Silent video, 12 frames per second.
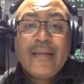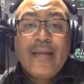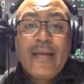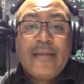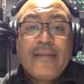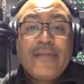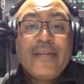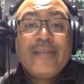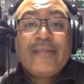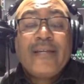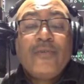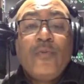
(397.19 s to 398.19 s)
and the
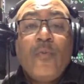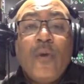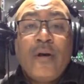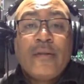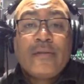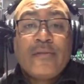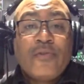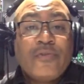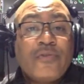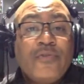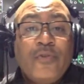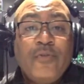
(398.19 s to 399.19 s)
things that you want. Those
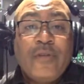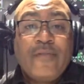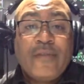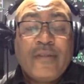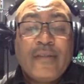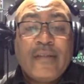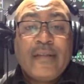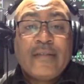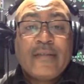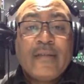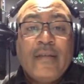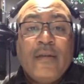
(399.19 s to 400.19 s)
are two different things.